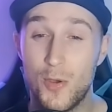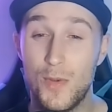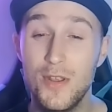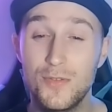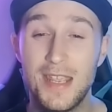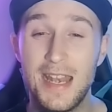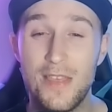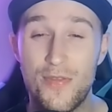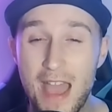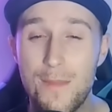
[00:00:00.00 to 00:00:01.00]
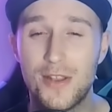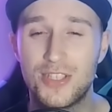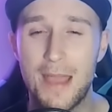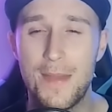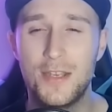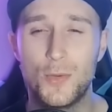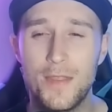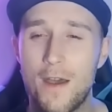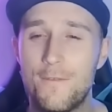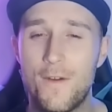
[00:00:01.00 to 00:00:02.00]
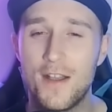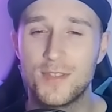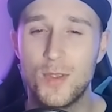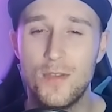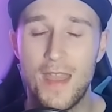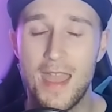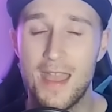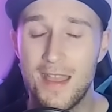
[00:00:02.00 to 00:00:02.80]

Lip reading: We're not dealing that much damage with our fast move here.